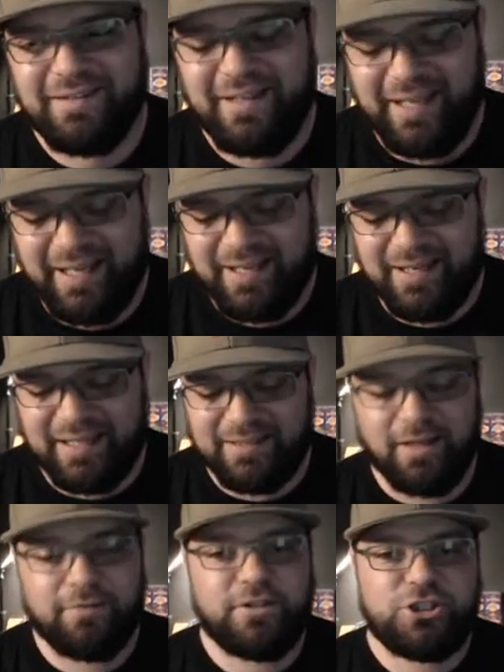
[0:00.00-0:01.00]
And I
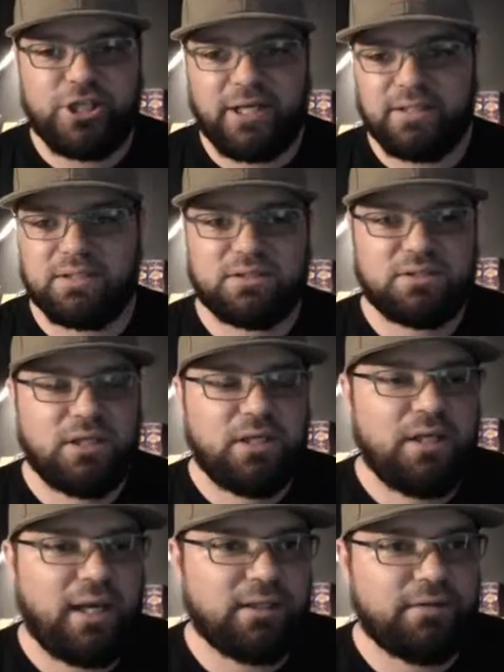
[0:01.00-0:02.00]
love the chase.
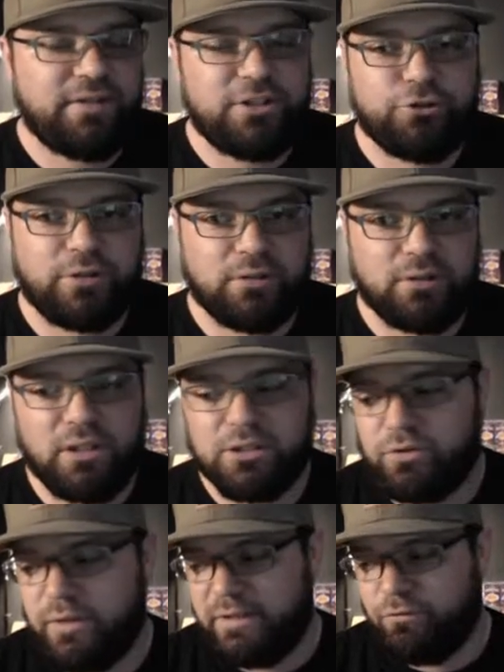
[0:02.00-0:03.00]
I love the adrenaline
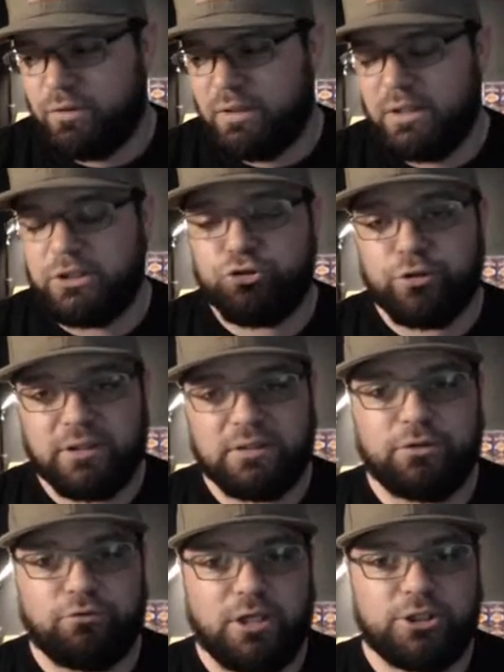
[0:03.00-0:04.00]

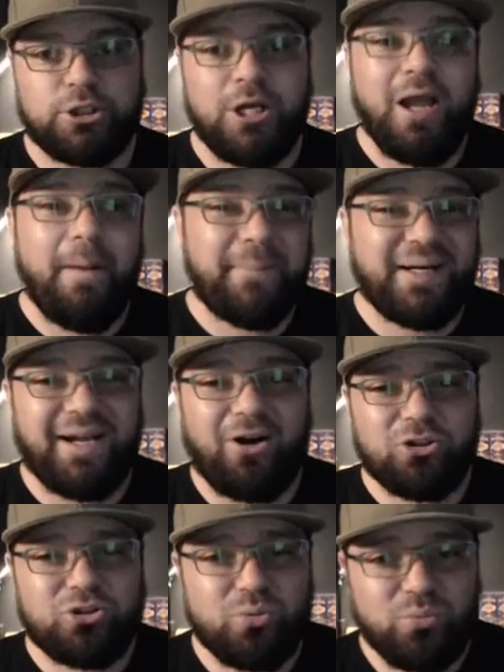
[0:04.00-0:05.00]
rush. But I
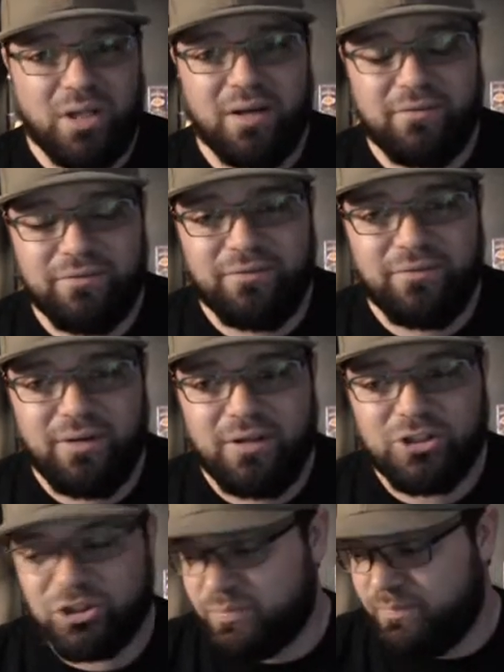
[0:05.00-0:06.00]
also love
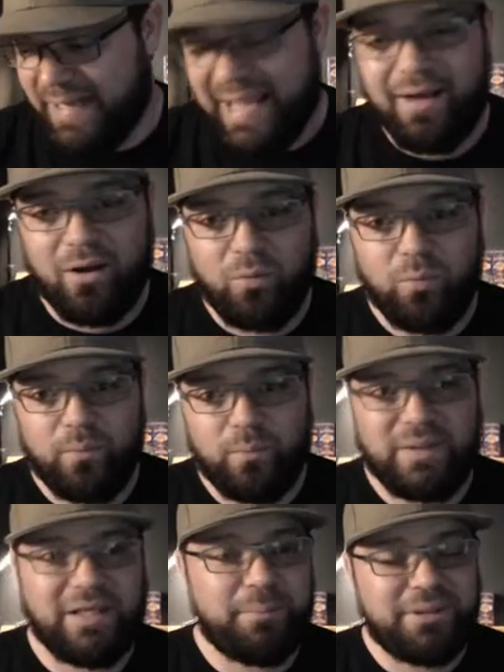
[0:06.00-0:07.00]
just now
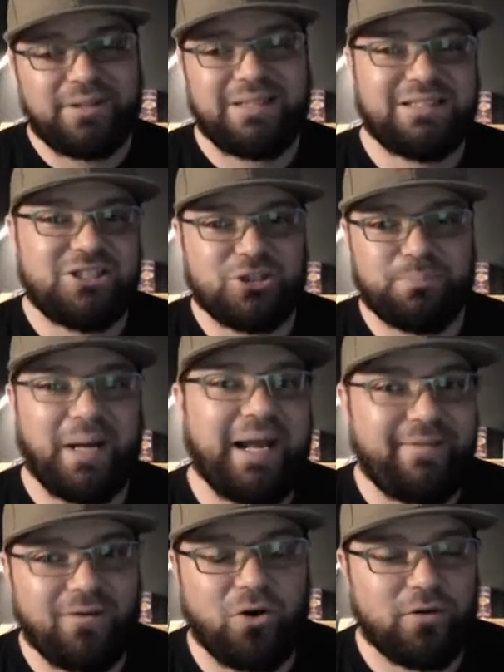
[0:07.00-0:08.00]
the ability to just buy
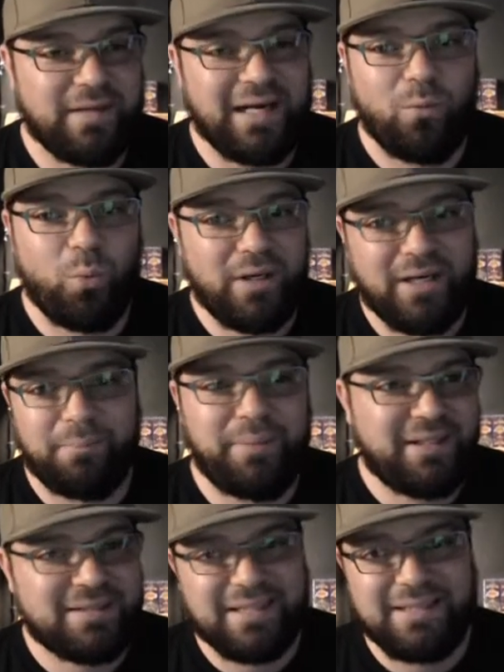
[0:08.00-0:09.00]
the card that I want at a
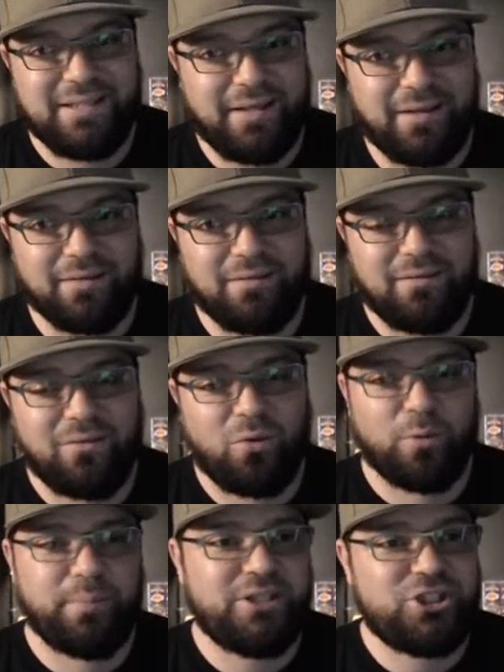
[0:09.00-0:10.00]
PSA 10
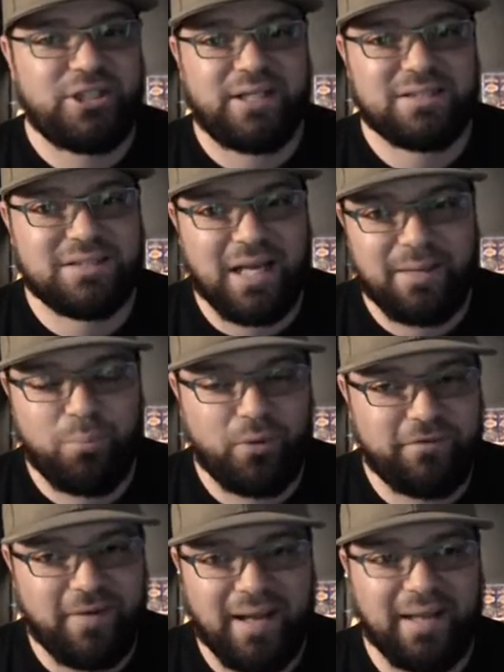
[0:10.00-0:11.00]
or BGS 9.5,
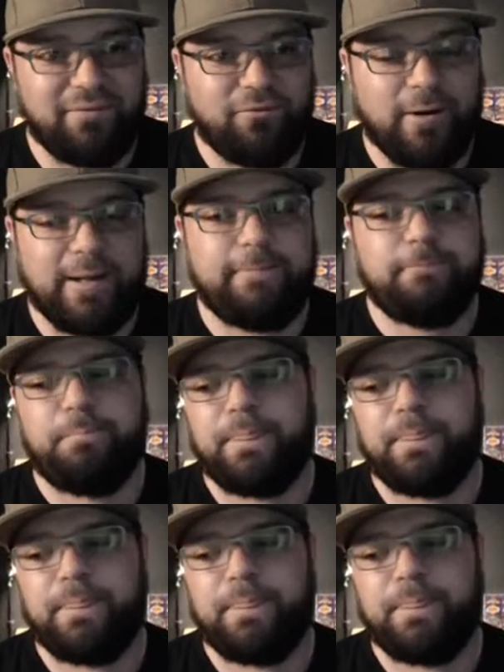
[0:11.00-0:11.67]
right?